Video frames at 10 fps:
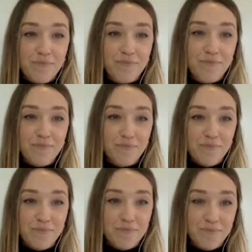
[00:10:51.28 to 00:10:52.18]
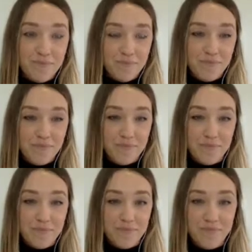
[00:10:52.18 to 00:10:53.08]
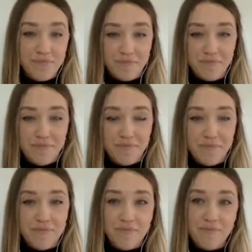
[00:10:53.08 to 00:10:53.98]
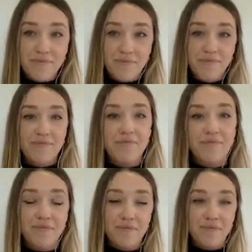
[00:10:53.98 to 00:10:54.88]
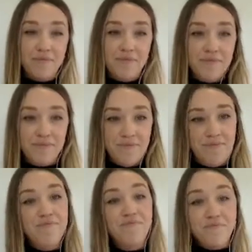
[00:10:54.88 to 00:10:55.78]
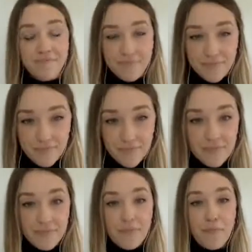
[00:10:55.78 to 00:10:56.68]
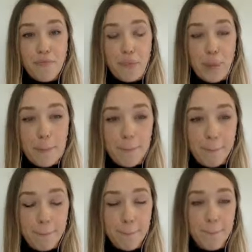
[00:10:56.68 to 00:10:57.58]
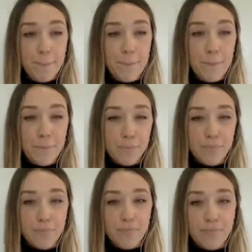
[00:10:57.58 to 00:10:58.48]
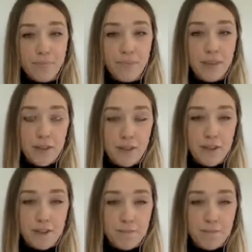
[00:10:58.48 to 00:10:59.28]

The person shown says nothing.